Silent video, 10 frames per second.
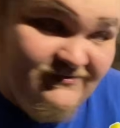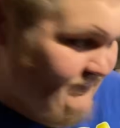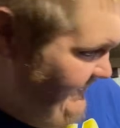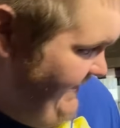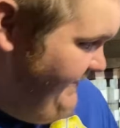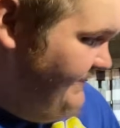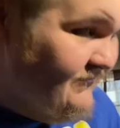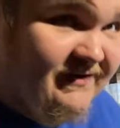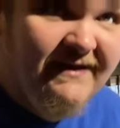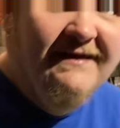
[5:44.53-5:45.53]
You that
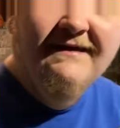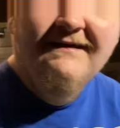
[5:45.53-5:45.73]
angry?